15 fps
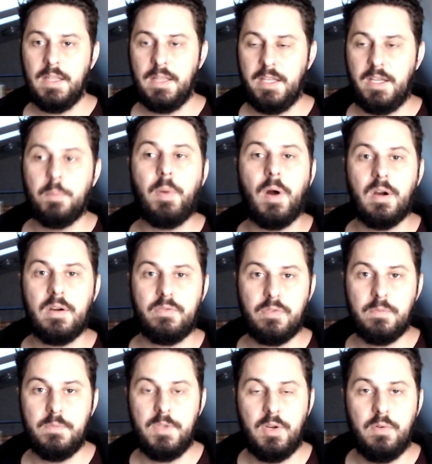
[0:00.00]
Like, apart
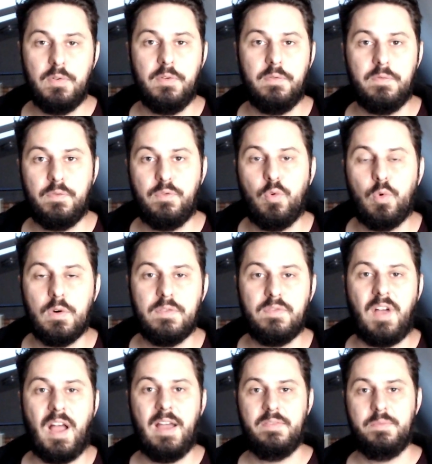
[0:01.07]
from, the 4 or
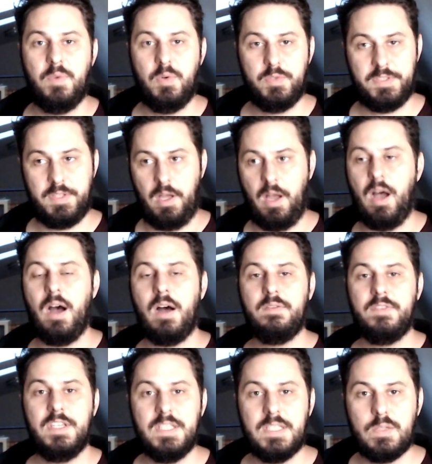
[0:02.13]
5 most
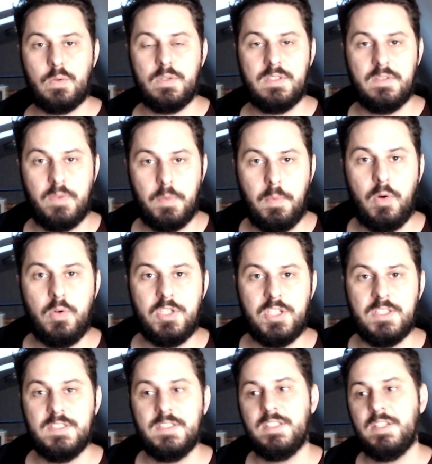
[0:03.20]
obvious sorts of
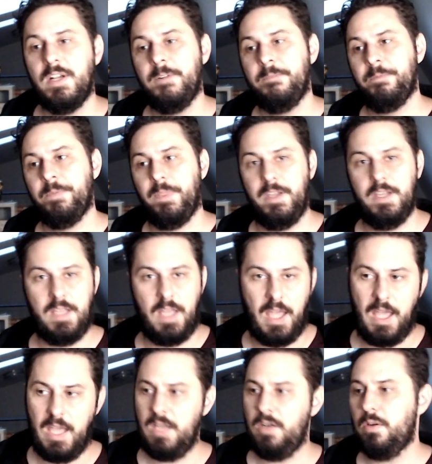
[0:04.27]
emotions like
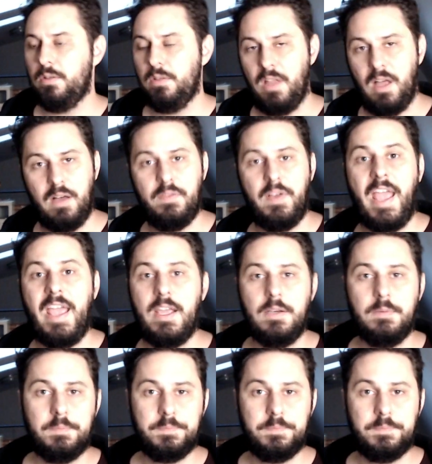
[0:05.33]
anger, love, hate,